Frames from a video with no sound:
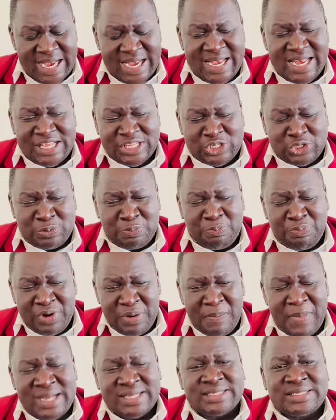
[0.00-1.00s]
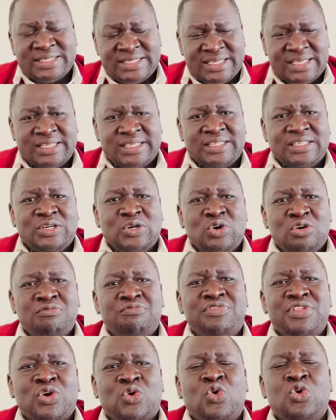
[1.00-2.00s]
the supremacy of
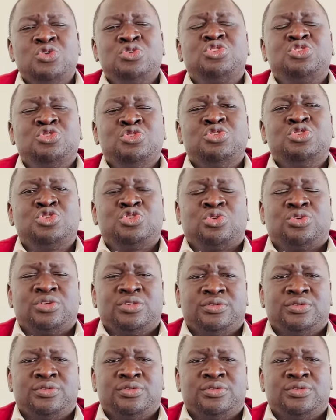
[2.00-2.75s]
the Constitution.